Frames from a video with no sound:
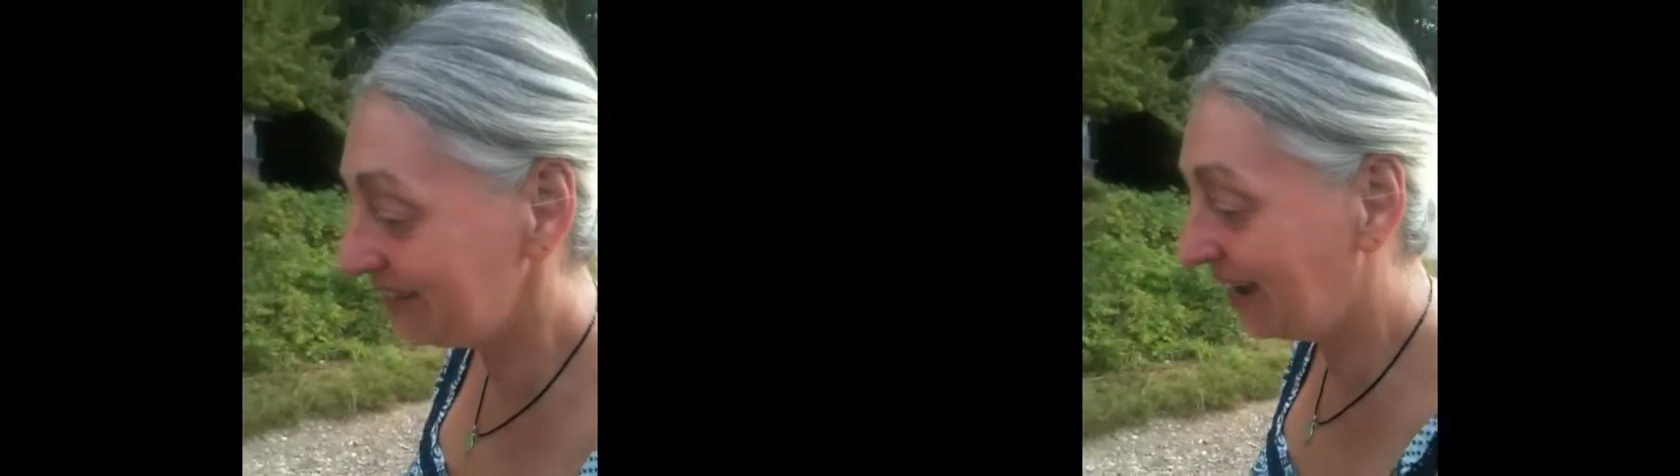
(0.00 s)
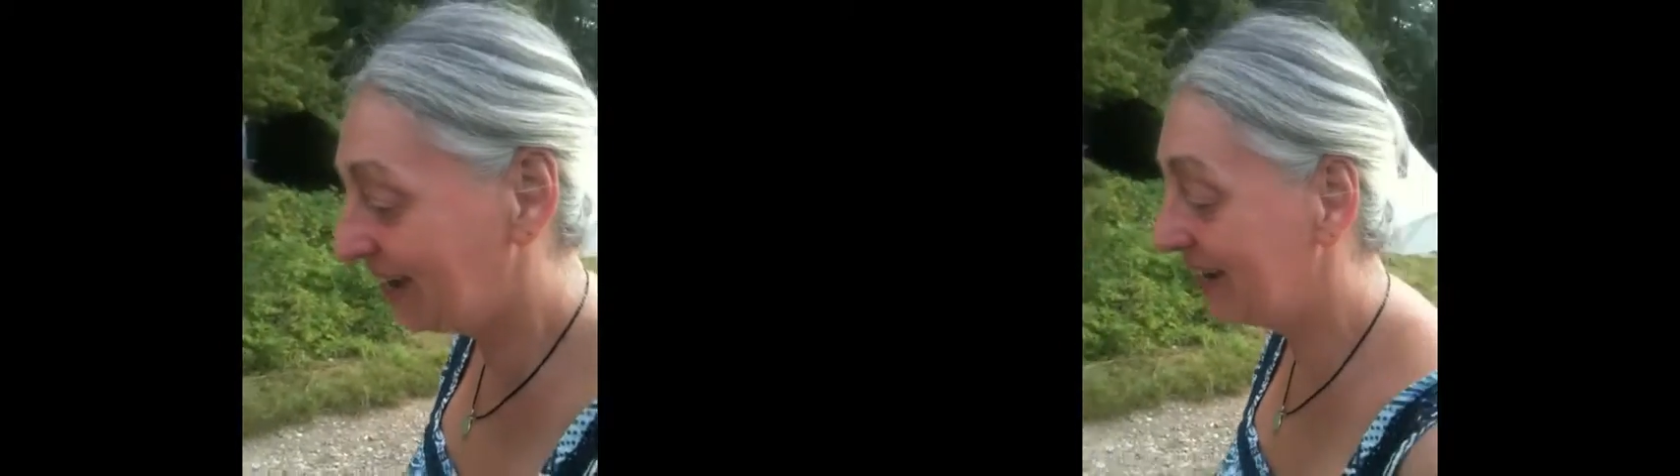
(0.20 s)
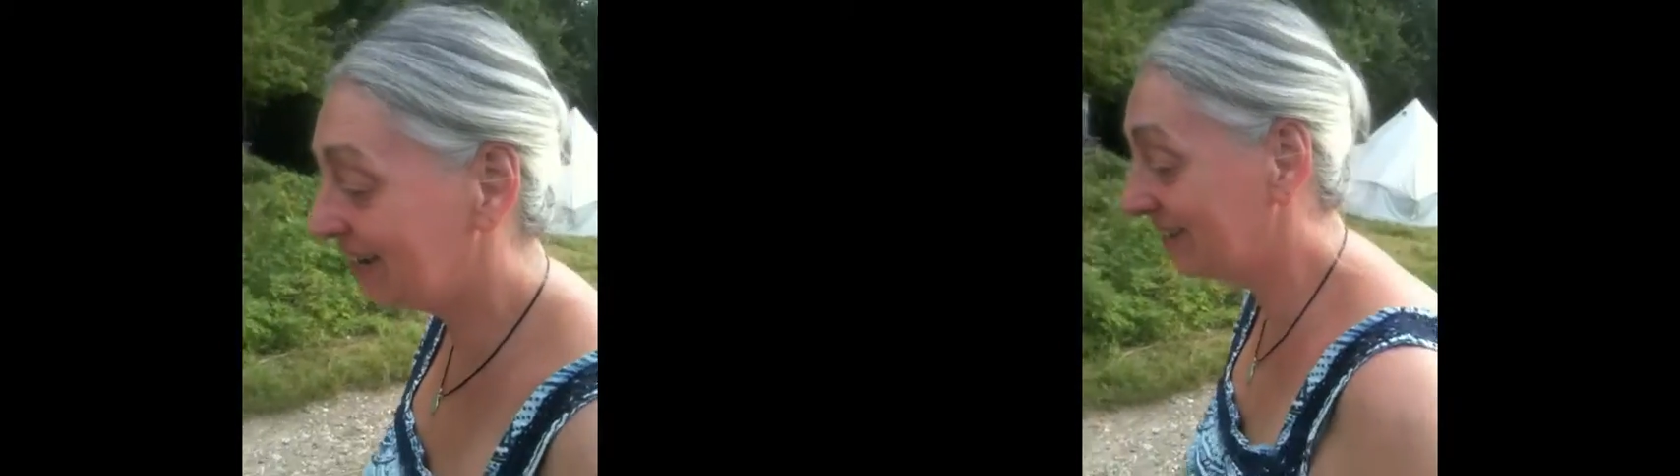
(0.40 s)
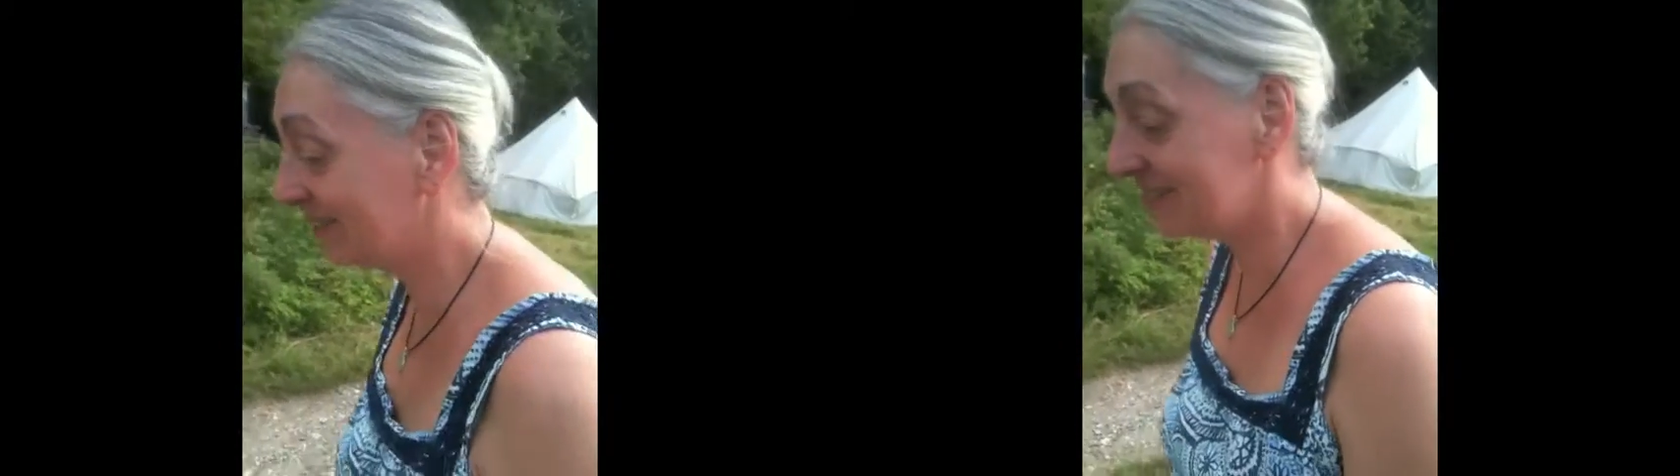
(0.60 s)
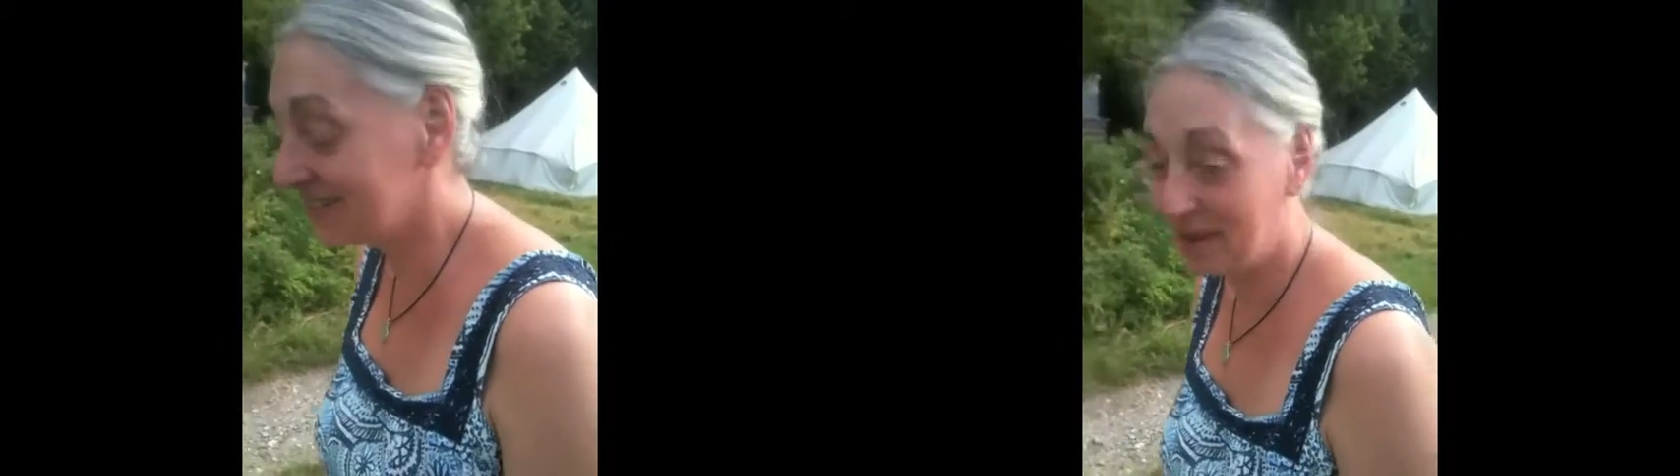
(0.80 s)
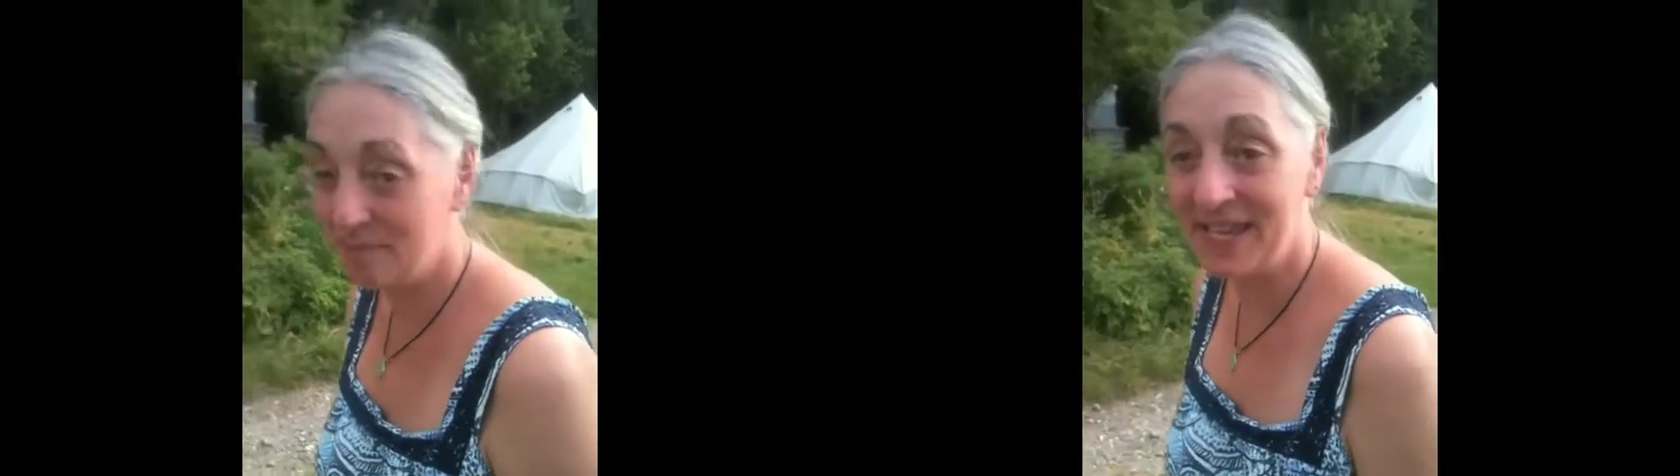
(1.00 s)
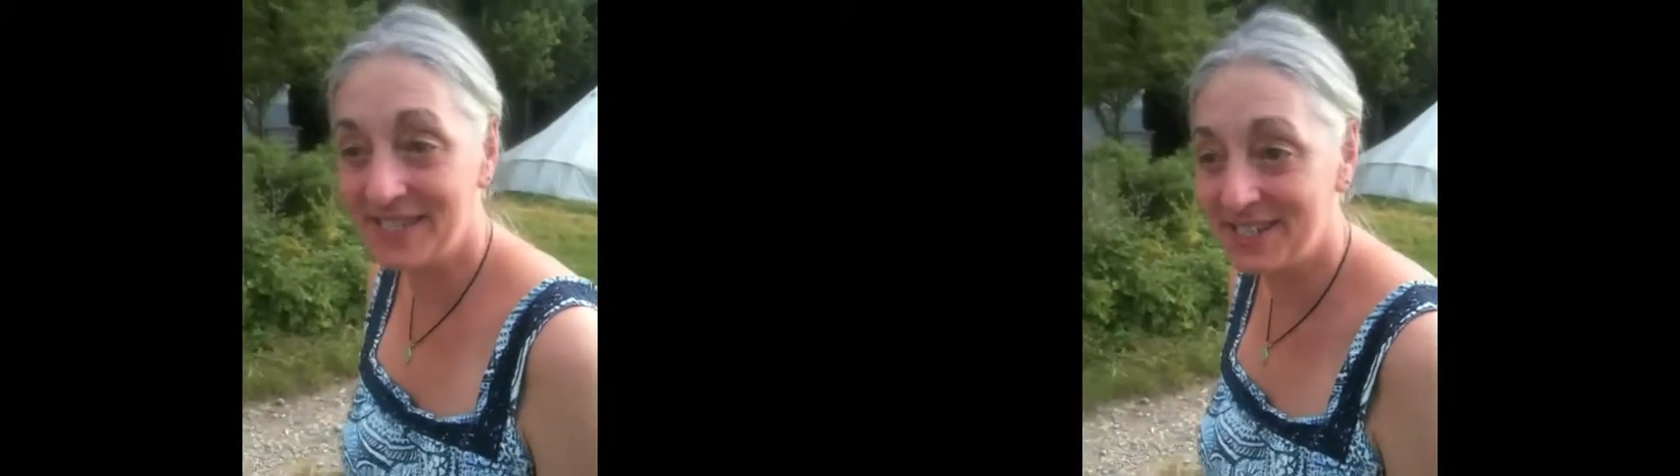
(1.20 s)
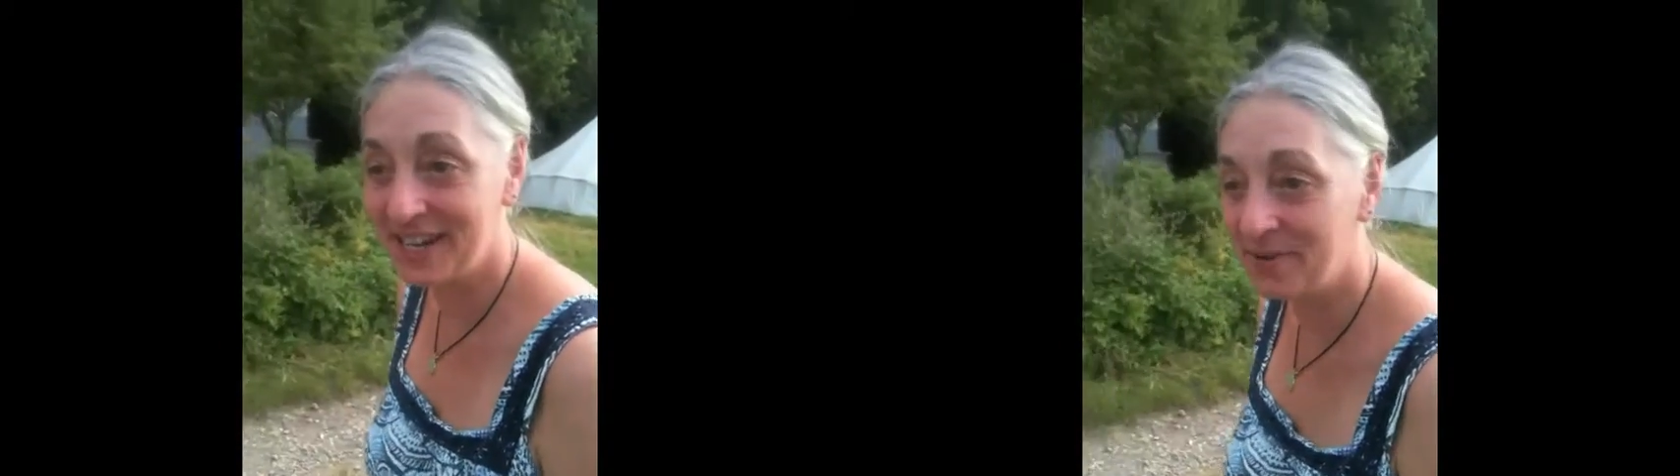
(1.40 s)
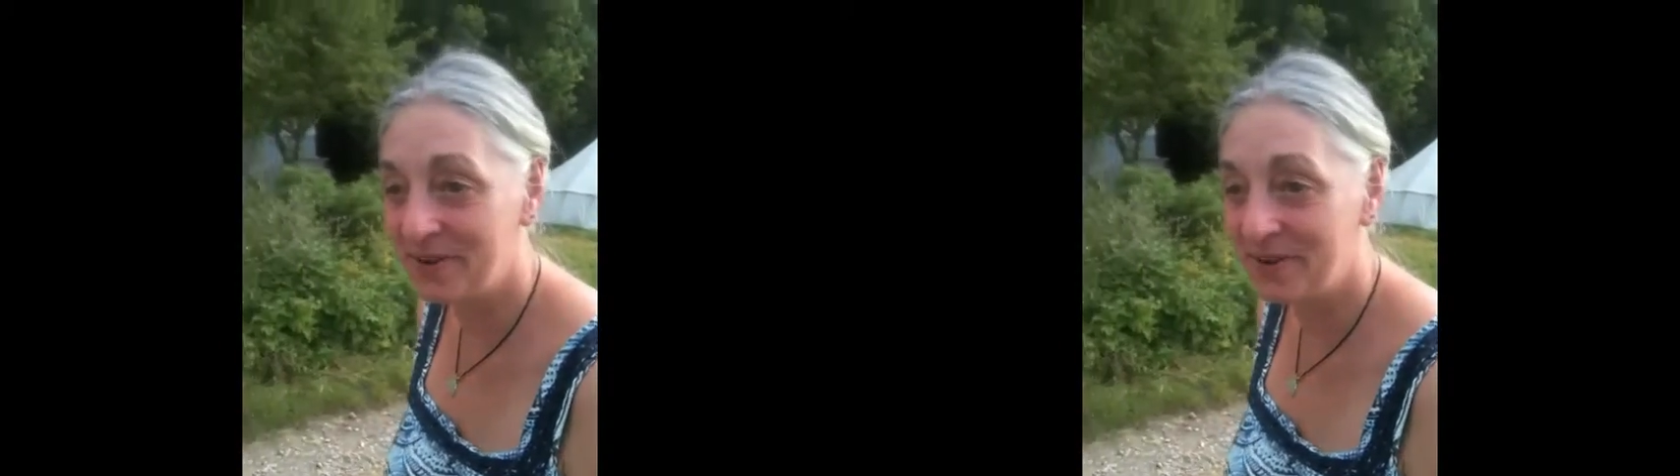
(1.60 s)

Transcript: uh, this is our best, yeah.